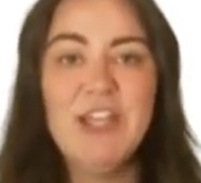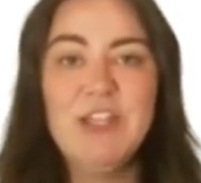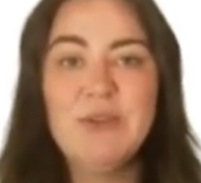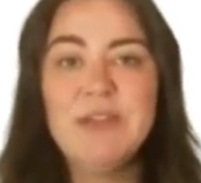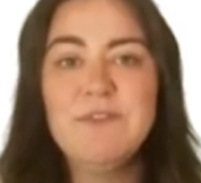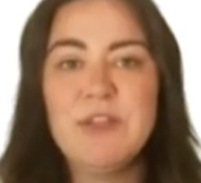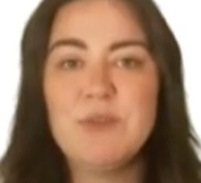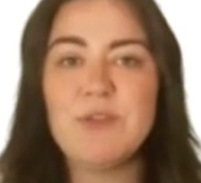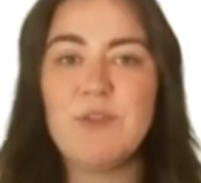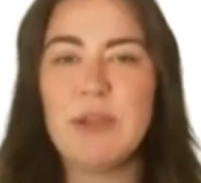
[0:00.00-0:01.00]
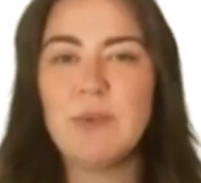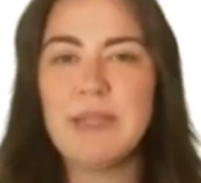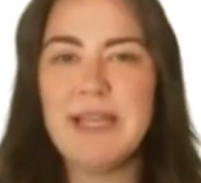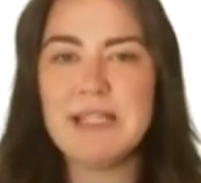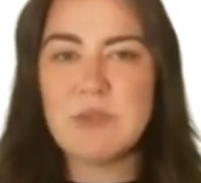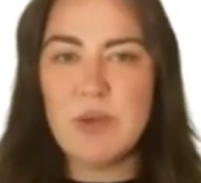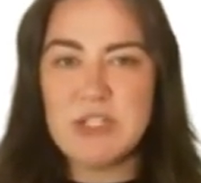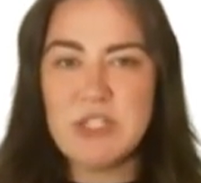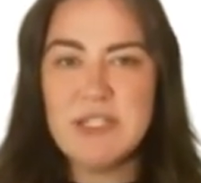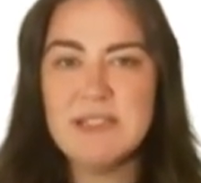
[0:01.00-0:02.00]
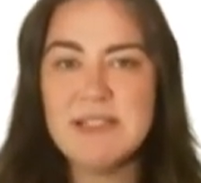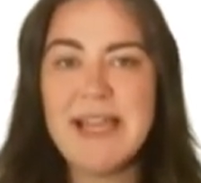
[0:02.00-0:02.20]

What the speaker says: You can view the frequently asked questions,